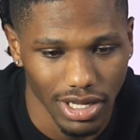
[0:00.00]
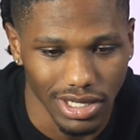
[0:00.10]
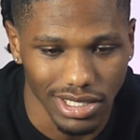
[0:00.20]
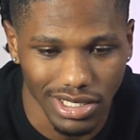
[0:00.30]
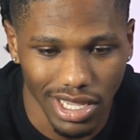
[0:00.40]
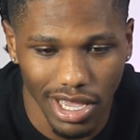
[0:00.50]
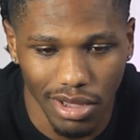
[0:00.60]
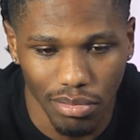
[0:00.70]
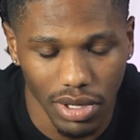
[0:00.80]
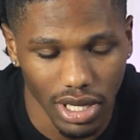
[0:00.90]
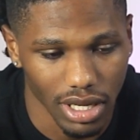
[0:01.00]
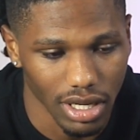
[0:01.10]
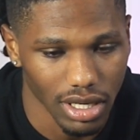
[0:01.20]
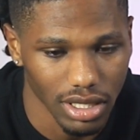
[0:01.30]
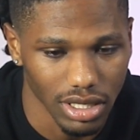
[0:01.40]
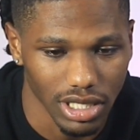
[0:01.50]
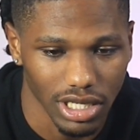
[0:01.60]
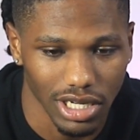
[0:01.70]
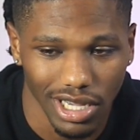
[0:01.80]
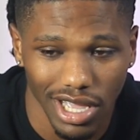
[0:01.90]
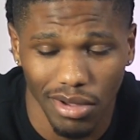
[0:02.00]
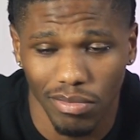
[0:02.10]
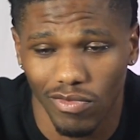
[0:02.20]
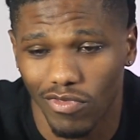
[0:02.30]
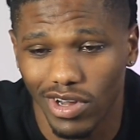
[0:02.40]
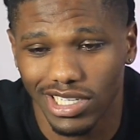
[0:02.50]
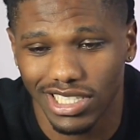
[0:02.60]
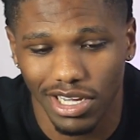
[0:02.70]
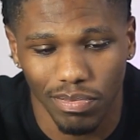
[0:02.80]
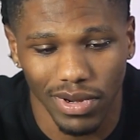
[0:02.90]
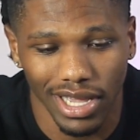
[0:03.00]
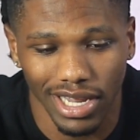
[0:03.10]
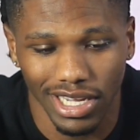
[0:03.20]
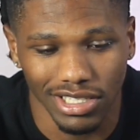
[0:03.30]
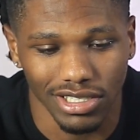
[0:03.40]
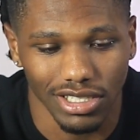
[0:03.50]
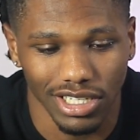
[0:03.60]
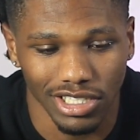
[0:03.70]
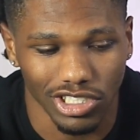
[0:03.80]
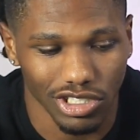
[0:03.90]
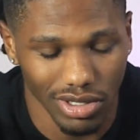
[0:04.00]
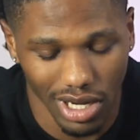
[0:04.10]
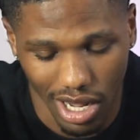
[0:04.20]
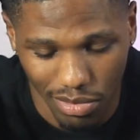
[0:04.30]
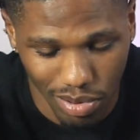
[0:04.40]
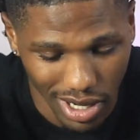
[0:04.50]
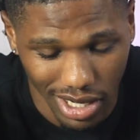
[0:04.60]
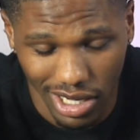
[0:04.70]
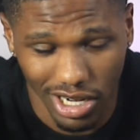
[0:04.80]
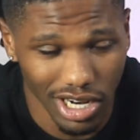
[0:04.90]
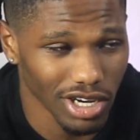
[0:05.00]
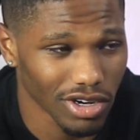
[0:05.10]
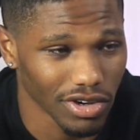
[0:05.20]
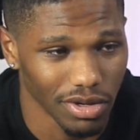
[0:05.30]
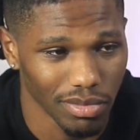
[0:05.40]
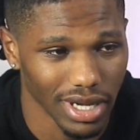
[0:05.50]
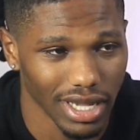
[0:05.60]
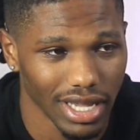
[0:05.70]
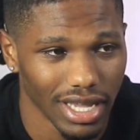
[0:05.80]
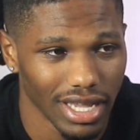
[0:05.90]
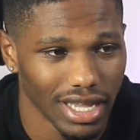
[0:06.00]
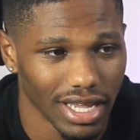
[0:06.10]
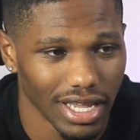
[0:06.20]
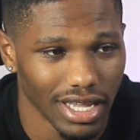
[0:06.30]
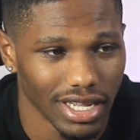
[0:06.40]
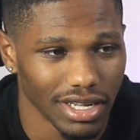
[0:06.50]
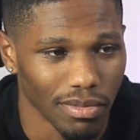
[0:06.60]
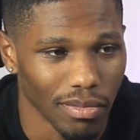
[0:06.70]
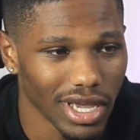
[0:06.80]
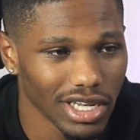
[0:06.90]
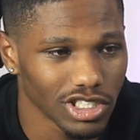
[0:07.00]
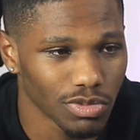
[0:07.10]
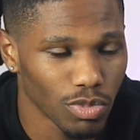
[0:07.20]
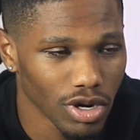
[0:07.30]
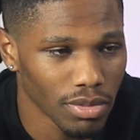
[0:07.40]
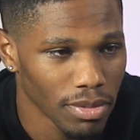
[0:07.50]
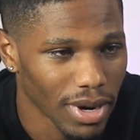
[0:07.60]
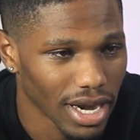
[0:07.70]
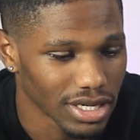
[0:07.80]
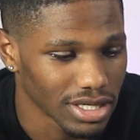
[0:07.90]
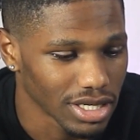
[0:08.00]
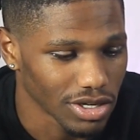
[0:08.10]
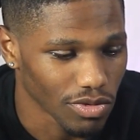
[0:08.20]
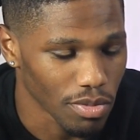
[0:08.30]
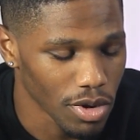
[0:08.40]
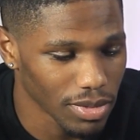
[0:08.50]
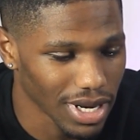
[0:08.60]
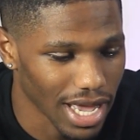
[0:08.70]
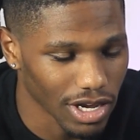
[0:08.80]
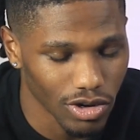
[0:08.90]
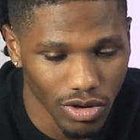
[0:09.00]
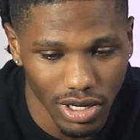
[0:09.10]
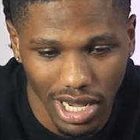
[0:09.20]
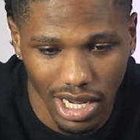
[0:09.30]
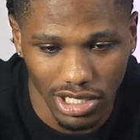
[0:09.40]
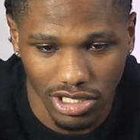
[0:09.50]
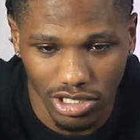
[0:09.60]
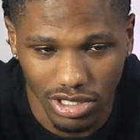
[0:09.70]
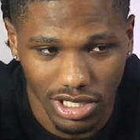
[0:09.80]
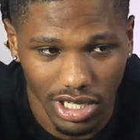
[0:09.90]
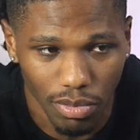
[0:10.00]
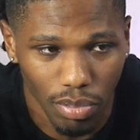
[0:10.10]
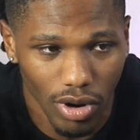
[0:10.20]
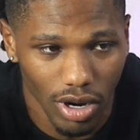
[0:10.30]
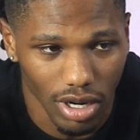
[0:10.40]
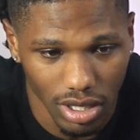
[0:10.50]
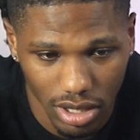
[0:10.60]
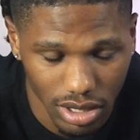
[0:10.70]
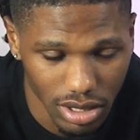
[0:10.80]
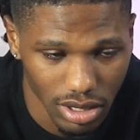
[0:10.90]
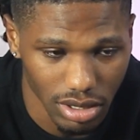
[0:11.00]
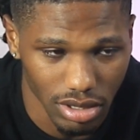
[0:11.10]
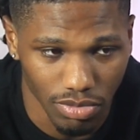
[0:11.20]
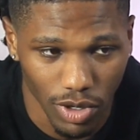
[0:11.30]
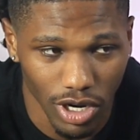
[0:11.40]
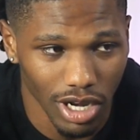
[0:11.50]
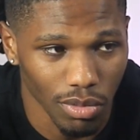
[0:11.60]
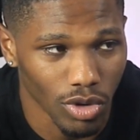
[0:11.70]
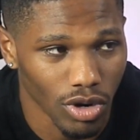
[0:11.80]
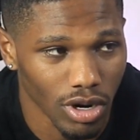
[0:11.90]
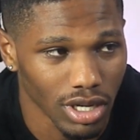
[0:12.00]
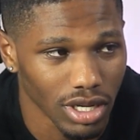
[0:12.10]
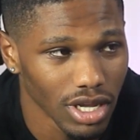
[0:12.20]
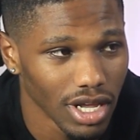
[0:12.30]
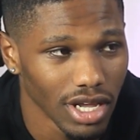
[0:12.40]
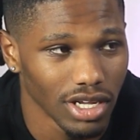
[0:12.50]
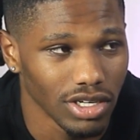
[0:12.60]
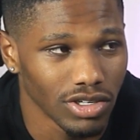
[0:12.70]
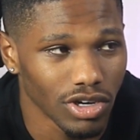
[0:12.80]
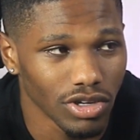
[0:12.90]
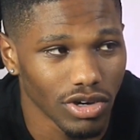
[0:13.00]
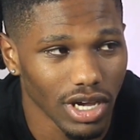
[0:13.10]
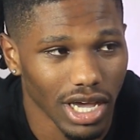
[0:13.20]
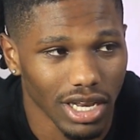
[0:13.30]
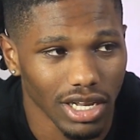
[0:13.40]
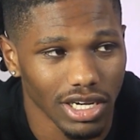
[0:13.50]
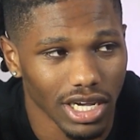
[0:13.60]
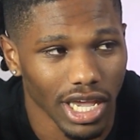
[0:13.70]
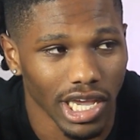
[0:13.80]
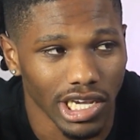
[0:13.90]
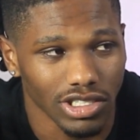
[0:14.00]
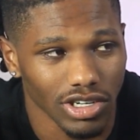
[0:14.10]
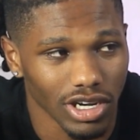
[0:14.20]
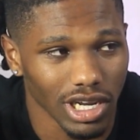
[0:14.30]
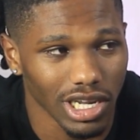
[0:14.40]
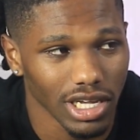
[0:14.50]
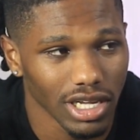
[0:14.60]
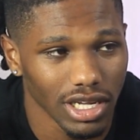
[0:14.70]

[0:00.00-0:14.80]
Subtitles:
The sand pit. Really just playing in the street, like playing in concrete. But major sport memory I can remember, like going down to Central City Park, them early morning. You gonna have the little games early.